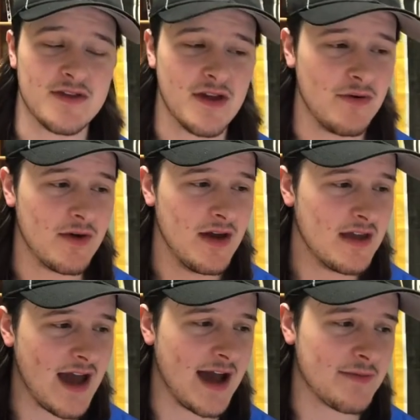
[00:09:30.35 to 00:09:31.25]
So,
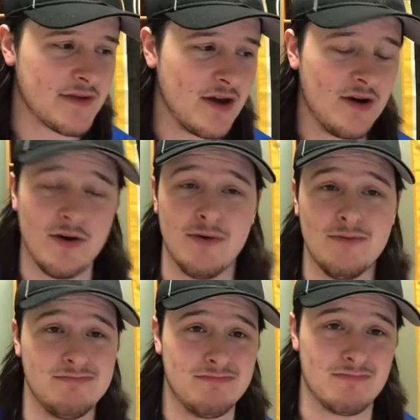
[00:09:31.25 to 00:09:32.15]
yeah,
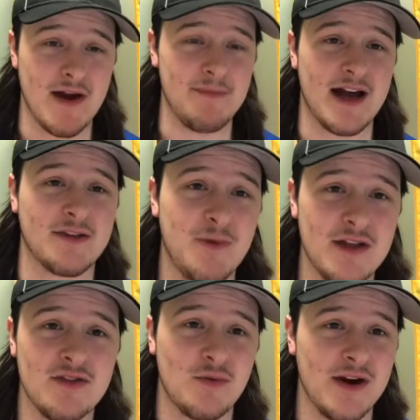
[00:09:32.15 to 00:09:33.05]
so Redblacks
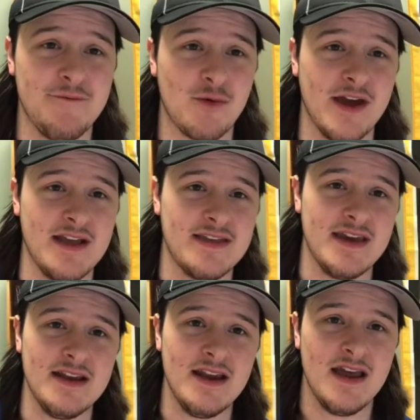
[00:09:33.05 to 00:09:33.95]
win twenty-four to
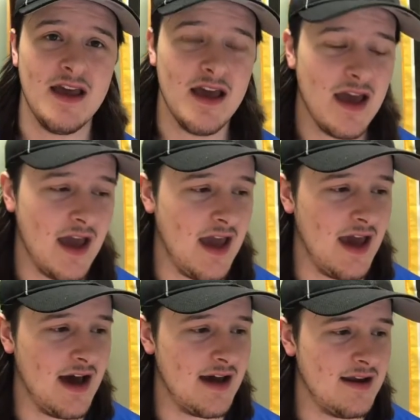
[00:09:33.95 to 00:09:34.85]
eighteen,
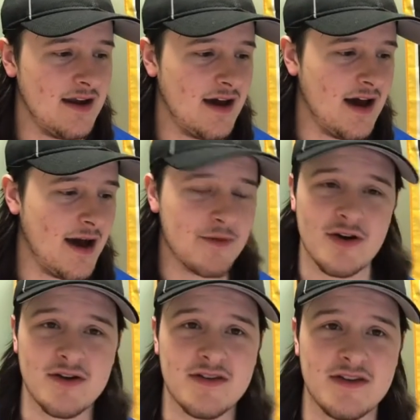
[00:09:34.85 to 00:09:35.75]
and uh, I'm
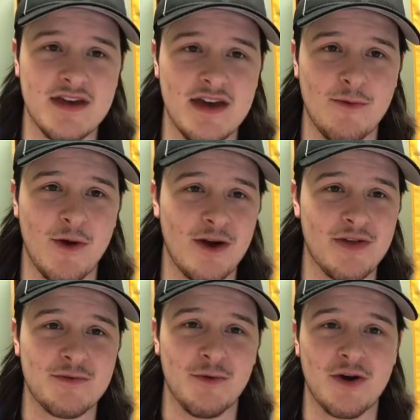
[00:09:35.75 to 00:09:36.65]
curious to see where
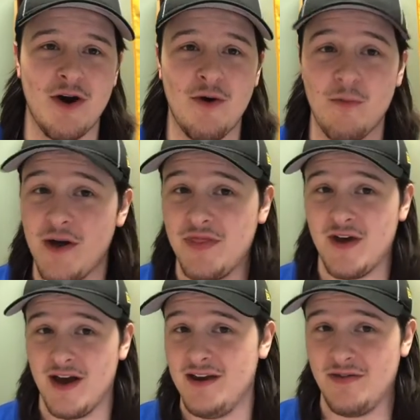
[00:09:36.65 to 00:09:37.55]
this will go with
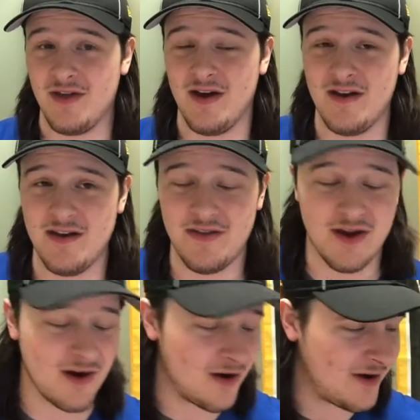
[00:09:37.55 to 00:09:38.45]
uh, the,
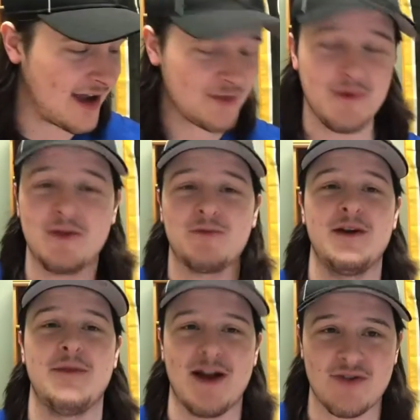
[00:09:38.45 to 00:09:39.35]
their next week's
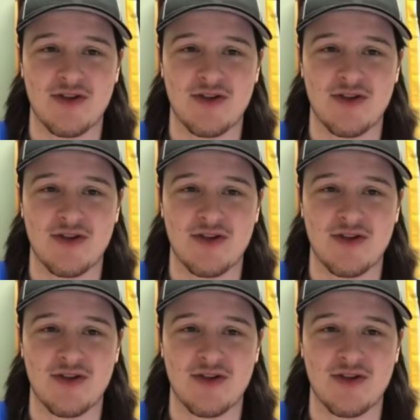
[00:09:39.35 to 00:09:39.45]
rematch.